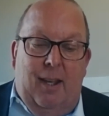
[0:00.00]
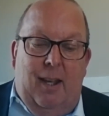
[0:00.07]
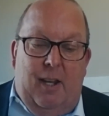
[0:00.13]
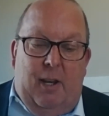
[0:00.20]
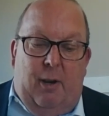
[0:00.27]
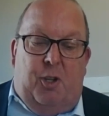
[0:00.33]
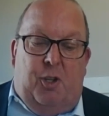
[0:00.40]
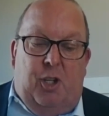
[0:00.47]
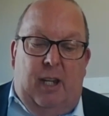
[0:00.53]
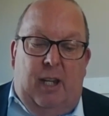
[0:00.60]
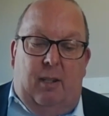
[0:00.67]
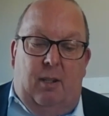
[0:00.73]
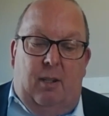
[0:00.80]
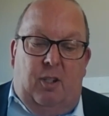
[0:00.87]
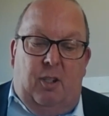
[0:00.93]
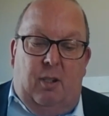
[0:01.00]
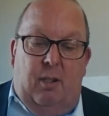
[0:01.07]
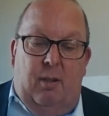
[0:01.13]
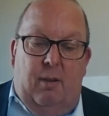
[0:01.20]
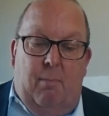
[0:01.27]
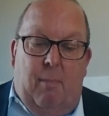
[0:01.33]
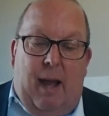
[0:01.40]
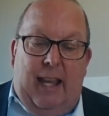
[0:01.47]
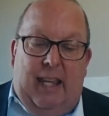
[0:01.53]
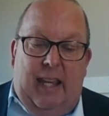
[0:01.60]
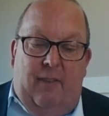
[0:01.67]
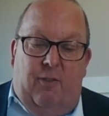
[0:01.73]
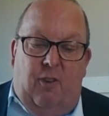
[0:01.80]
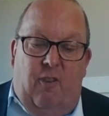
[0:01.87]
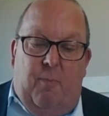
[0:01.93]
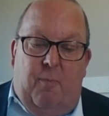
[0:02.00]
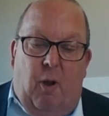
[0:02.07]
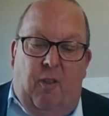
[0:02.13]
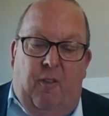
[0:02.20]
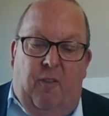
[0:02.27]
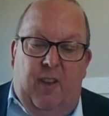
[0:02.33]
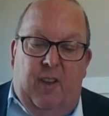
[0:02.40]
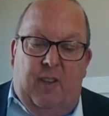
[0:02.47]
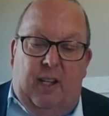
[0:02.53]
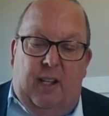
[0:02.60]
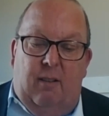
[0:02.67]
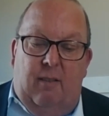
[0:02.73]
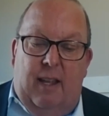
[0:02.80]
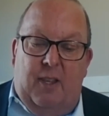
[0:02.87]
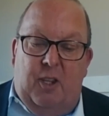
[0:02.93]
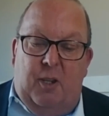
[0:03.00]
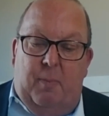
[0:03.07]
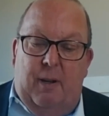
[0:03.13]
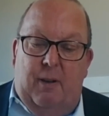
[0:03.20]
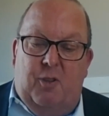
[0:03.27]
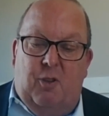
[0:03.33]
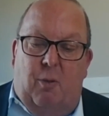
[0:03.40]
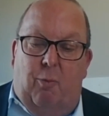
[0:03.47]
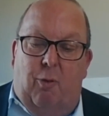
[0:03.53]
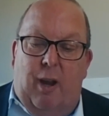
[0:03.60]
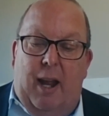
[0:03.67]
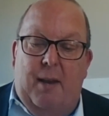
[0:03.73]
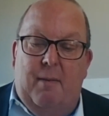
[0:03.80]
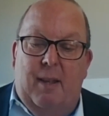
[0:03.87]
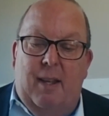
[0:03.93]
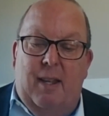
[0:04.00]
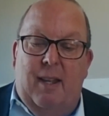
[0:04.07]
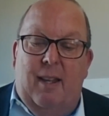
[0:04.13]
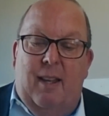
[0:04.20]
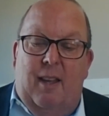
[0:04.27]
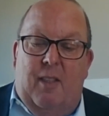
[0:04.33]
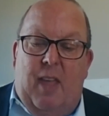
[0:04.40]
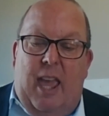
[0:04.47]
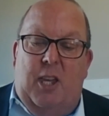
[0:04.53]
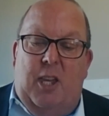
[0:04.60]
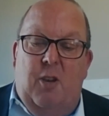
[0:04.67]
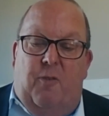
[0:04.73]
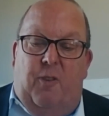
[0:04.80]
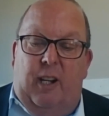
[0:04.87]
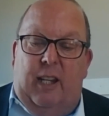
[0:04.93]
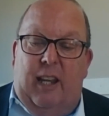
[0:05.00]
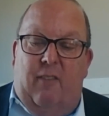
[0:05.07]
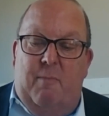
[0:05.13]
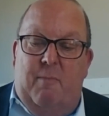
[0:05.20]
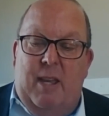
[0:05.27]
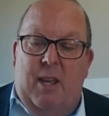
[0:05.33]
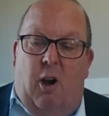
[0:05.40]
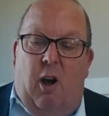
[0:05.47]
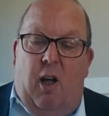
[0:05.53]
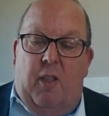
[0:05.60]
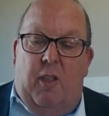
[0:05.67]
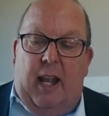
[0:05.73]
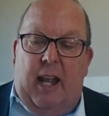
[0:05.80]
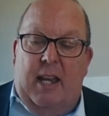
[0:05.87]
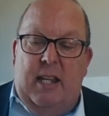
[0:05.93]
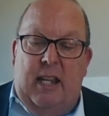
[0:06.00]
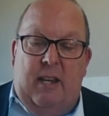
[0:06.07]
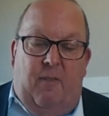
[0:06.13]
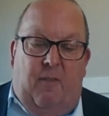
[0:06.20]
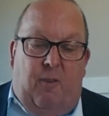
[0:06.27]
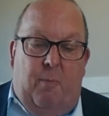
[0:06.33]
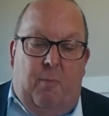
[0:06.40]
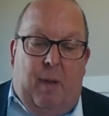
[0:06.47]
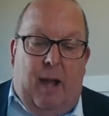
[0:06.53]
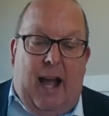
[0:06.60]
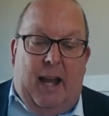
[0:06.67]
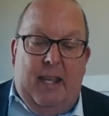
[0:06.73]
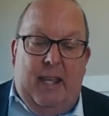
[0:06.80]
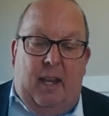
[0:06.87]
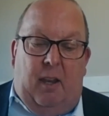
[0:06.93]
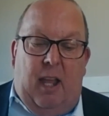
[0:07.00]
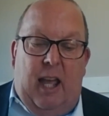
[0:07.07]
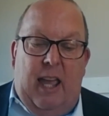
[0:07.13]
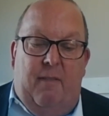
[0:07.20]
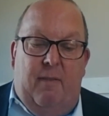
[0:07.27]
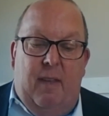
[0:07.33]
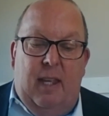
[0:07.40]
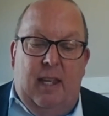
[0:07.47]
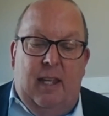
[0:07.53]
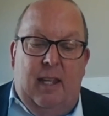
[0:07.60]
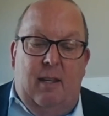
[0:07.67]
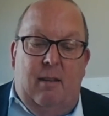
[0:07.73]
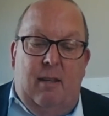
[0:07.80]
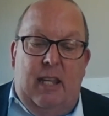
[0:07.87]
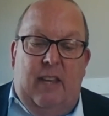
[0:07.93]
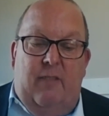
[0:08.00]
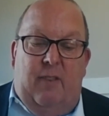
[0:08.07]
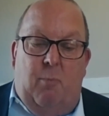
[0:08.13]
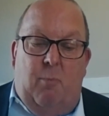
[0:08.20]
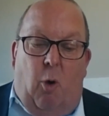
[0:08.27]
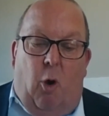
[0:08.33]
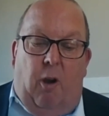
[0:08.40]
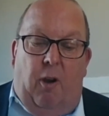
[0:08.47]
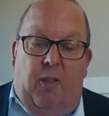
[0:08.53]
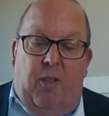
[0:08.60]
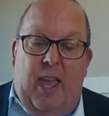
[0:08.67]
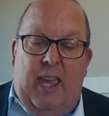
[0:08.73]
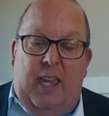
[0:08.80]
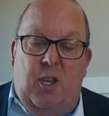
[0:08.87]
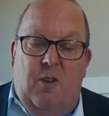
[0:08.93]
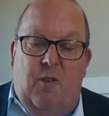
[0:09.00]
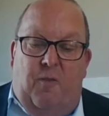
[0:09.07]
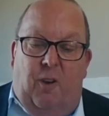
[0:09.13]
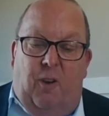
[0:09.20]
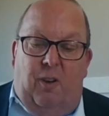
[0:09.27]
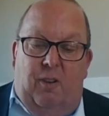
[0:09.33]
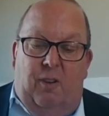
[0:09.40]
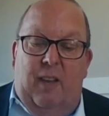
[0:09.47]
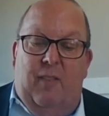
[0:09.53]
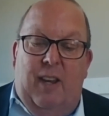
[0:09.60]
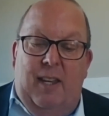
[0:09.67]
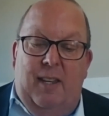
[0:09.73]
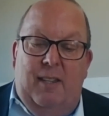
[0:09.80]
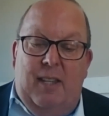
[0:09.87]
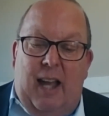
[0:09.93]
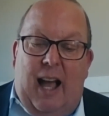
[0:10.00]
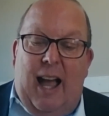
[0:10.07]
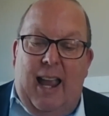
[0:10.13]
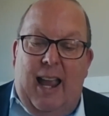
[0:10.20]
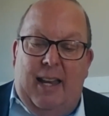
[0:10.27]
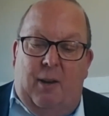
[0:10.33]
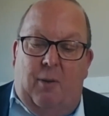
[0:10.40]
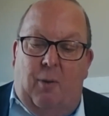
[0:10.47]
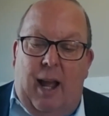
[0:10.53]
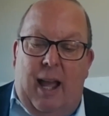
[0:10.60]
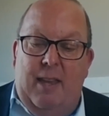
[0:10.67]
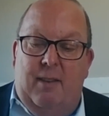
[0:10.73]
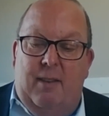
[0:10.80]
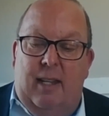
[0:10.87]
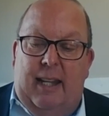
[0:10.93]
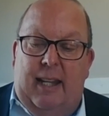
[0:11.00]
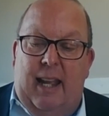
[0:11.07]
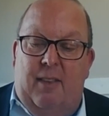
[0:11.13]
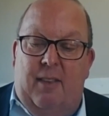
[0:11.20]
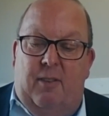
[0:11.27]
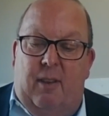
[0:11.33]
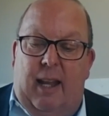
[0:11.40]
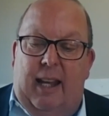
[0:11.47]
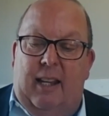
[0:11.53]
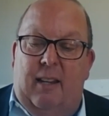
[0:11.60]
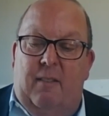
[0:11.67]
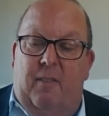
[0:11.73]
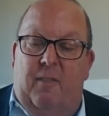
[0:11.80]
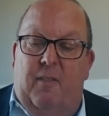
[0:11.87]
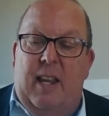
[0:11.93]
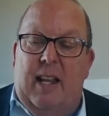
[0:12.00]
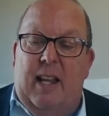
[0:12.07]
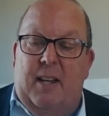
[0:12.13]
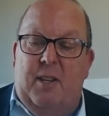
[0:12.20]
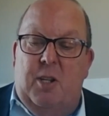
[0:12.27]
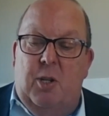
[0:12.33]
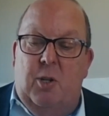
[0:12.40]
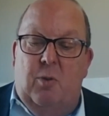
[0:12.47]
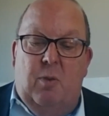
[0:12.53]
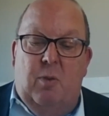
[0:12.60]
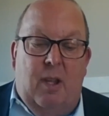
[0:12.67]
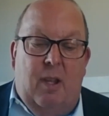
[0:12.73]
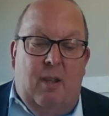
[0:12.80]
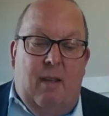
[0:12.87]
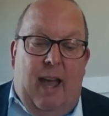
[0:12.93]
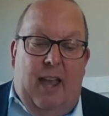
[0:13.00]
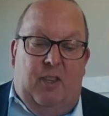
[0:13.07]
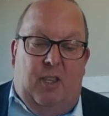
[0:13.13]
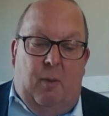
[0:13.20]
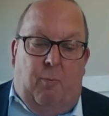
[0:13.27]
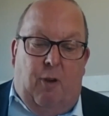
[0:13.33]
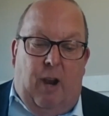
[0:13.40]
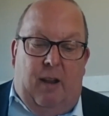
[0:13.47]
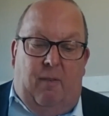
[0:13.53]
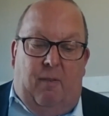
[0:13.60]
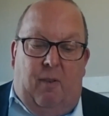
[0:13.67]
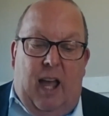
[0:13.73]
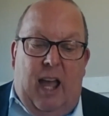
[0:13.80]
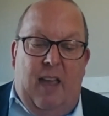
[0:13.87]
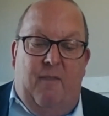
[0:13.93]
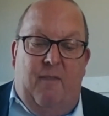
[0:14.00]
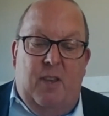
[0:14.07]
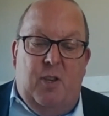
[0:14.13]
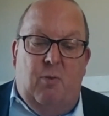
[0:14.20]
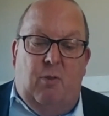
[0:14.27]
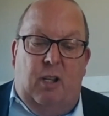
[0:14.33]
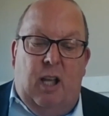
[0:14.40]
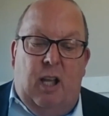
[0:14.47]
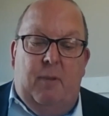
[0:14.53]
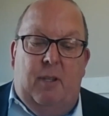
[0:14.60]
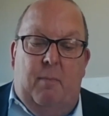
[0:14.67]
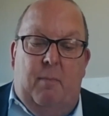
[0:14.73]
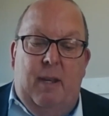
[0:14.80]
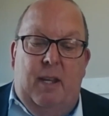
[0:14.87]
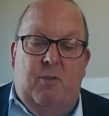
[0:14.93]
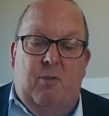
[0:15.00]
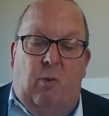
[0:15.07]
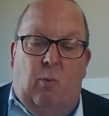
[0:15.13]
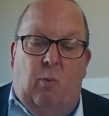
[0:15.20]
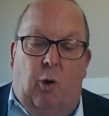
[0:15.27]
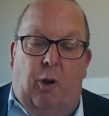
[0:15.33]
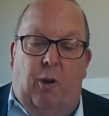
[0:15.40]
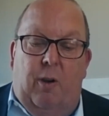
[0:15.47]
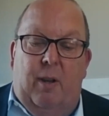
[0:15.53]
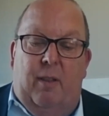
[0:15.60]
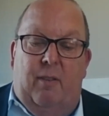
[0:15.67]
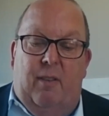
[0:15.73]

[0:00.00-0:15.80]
Dearest Jesus, my giver of both physical and spiritual bread, thank you for giving me all that I need for body and life. Even more, thank you for living, dying, and rising again so that I can feed on you as the bread of life as you come to me in your word and